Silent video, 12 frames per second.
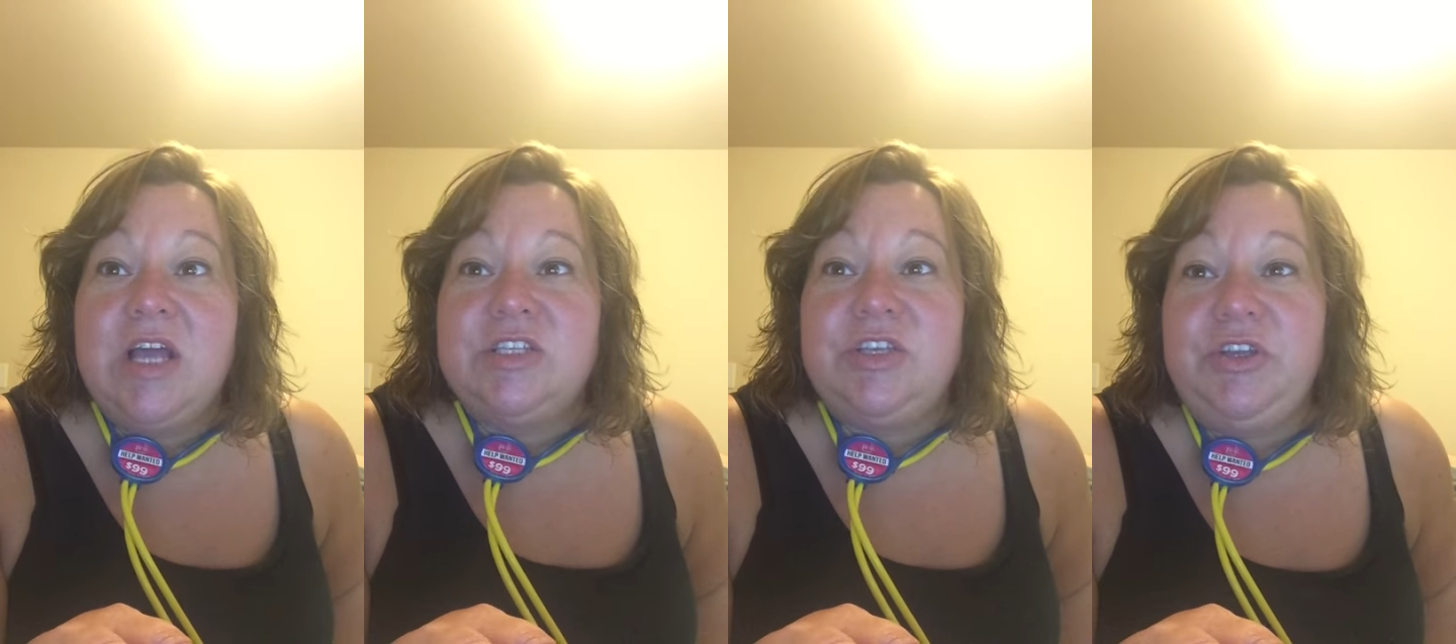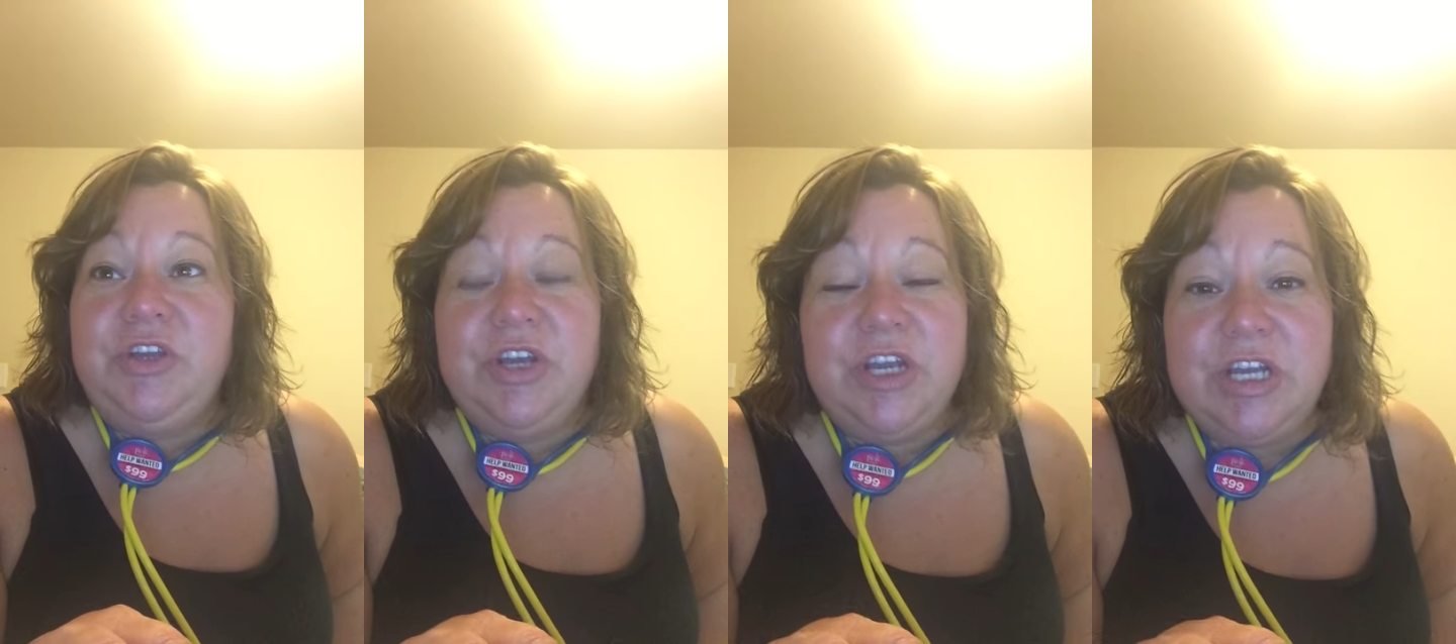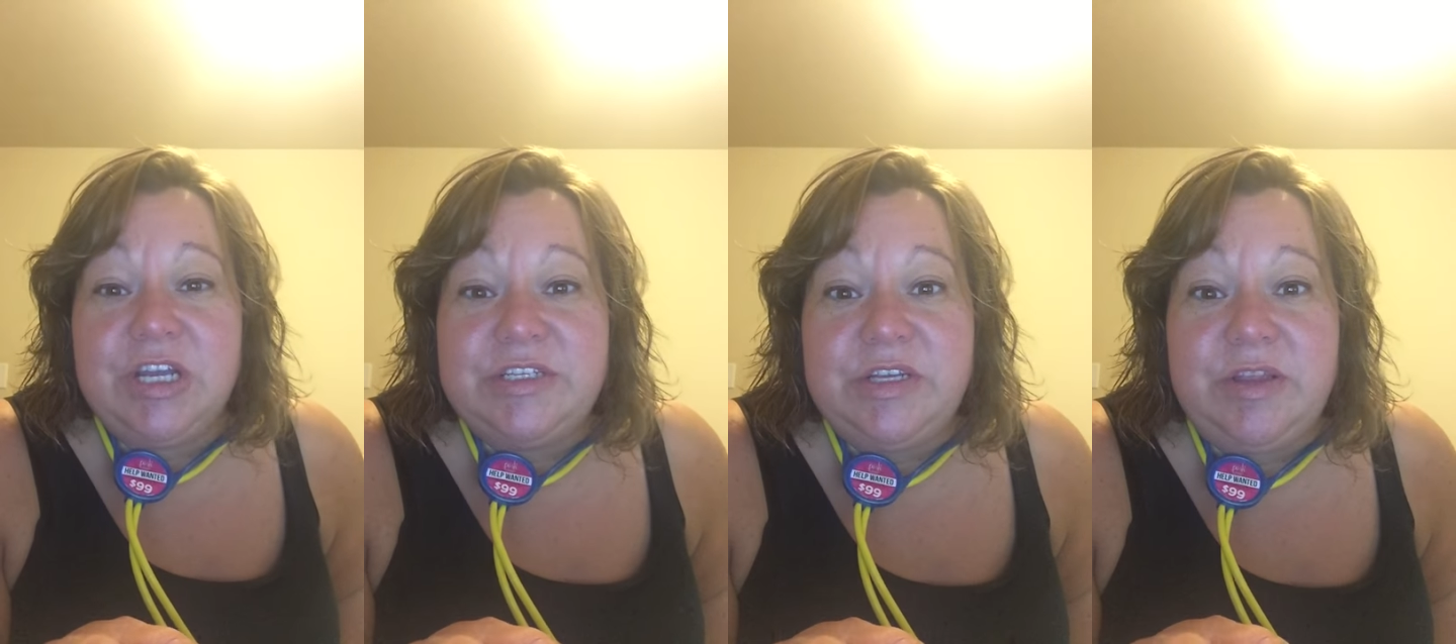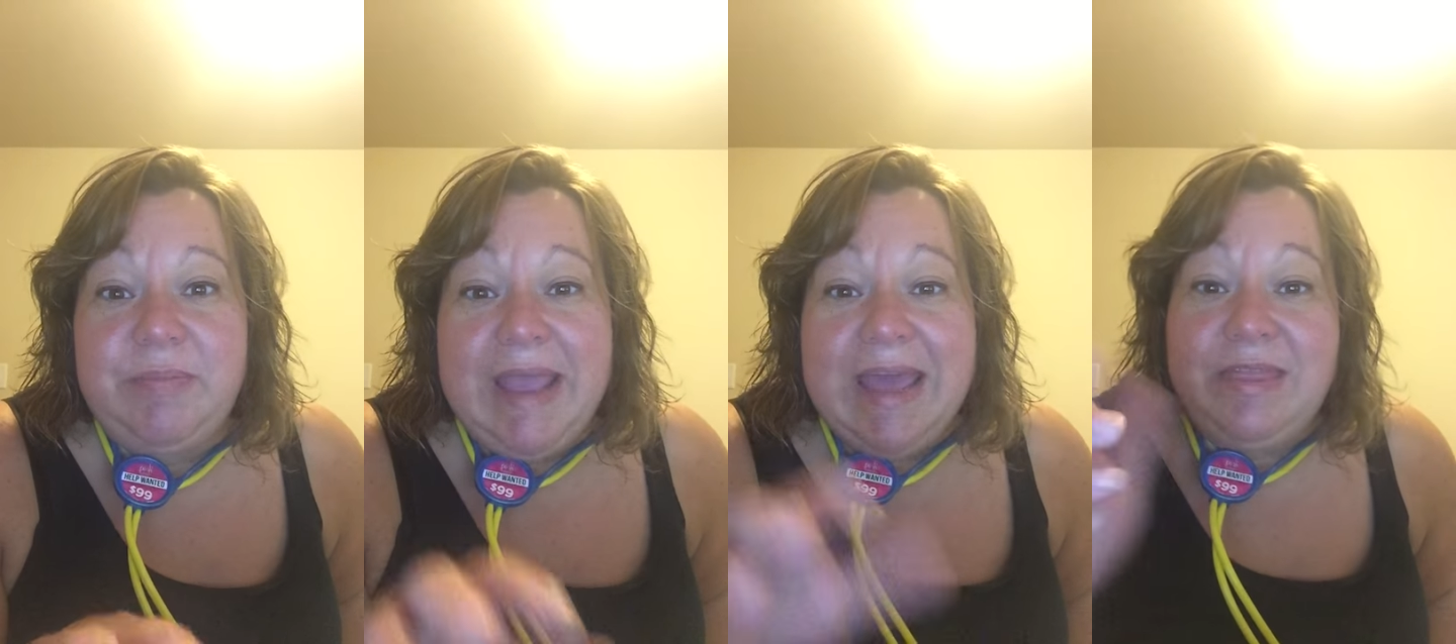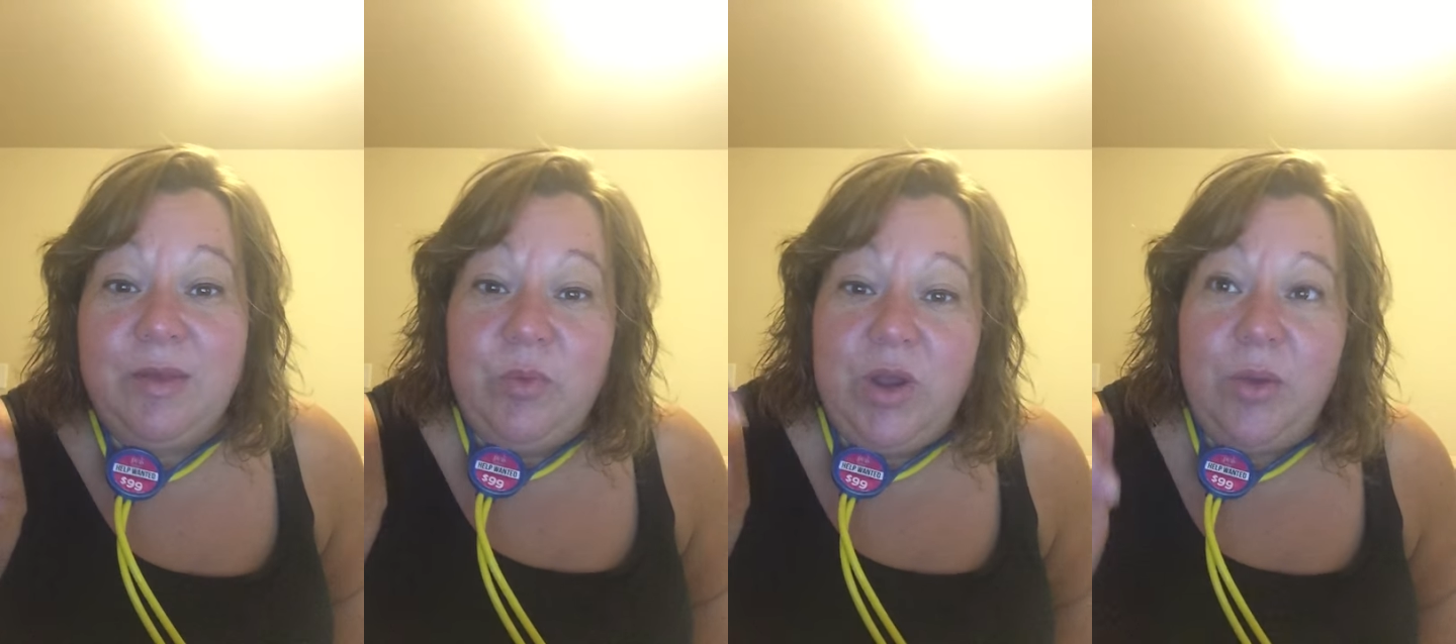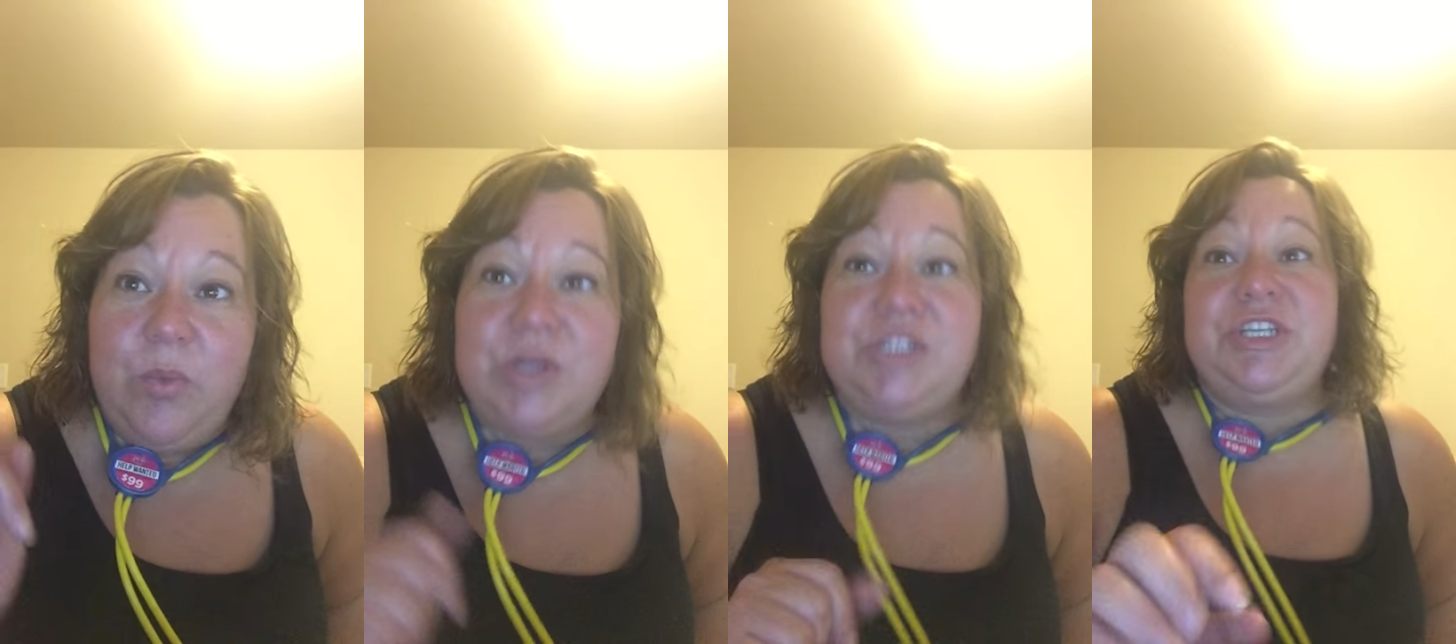So you're going to go do the math. What
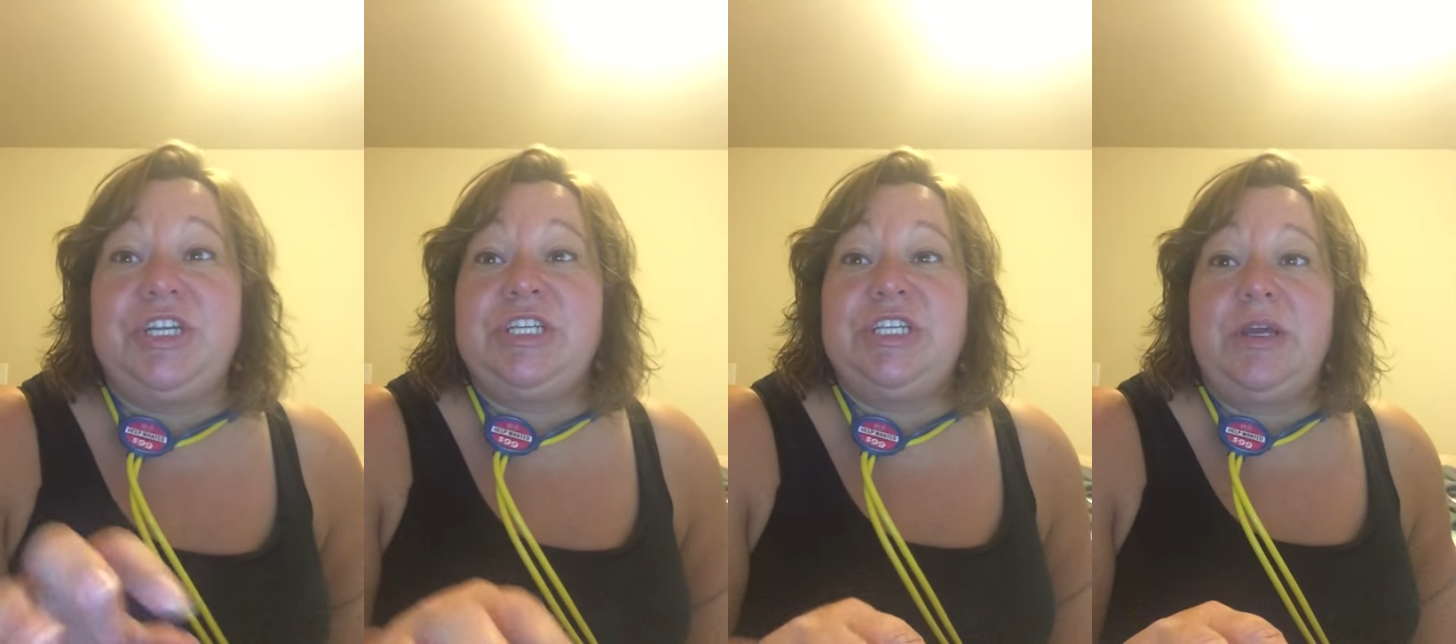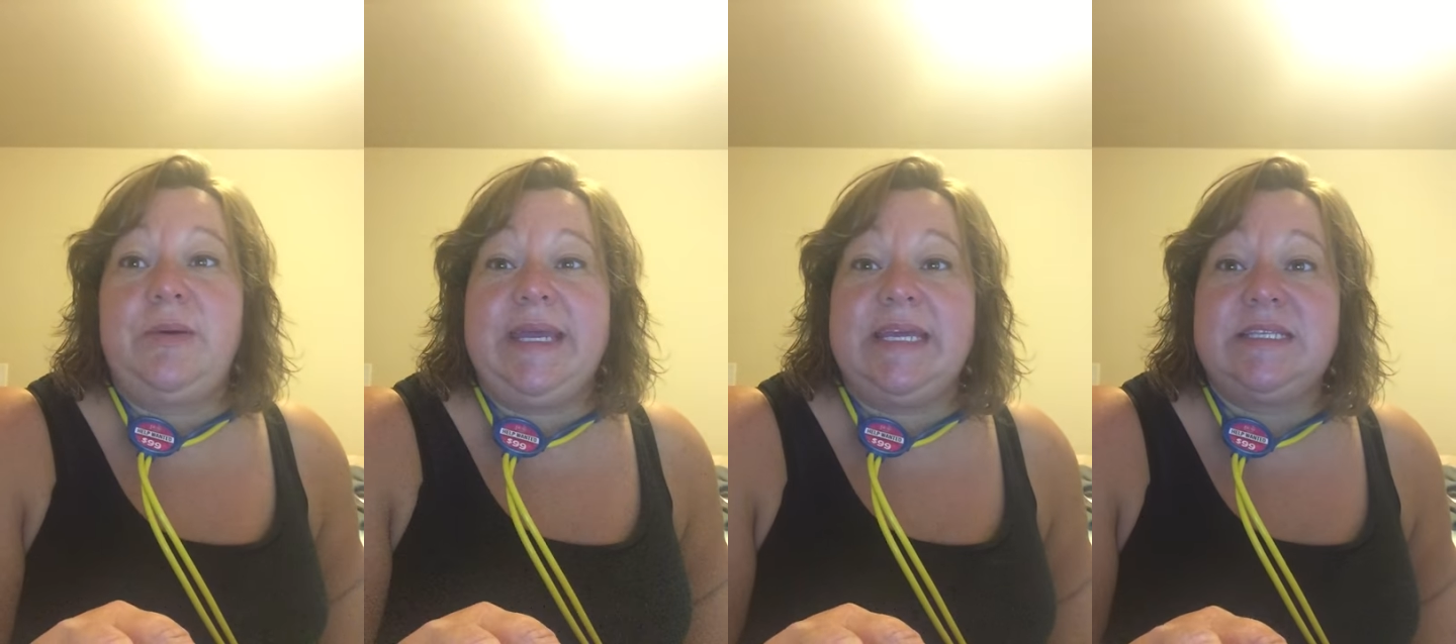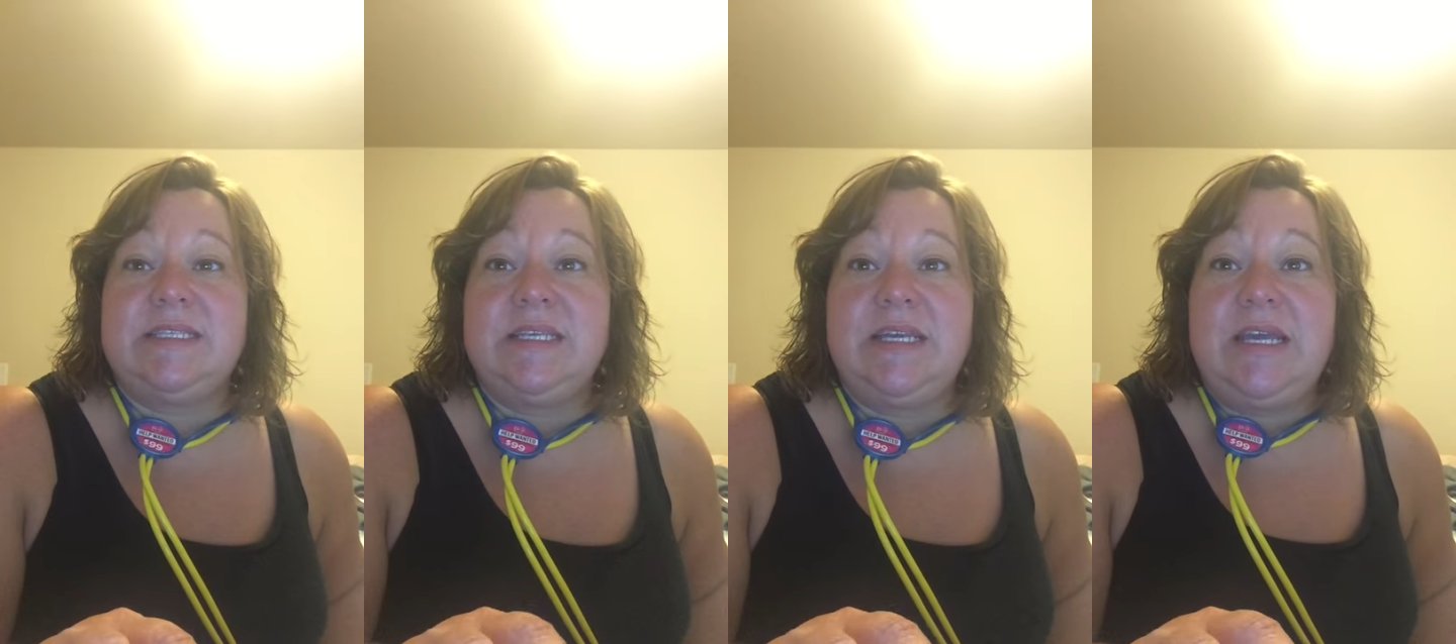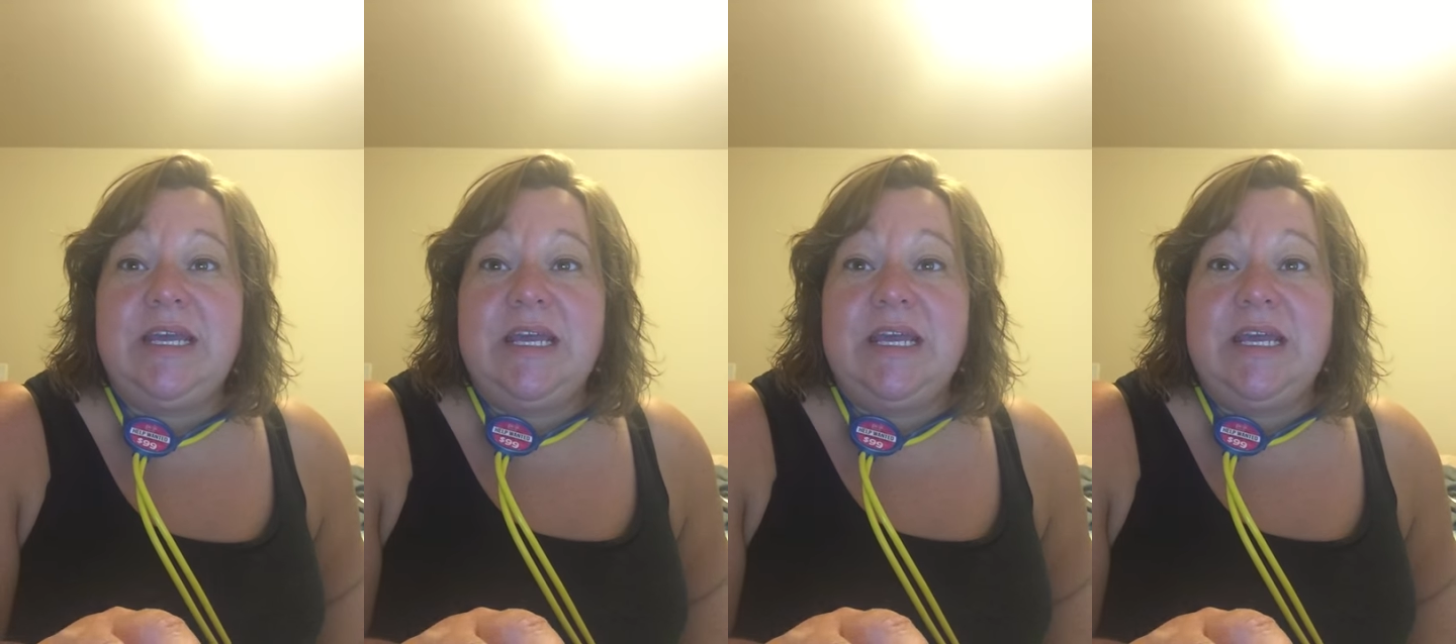I want you to do is